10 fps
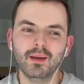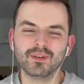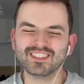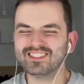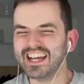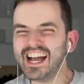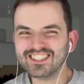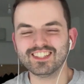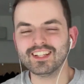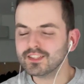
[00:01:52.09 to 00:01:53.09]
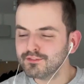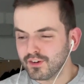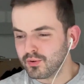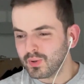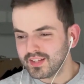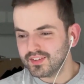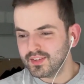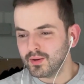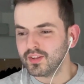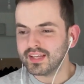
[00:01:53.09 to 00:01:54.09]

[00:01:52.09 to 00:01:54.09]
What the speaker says: because I was like, actually, that's a fun way to do it.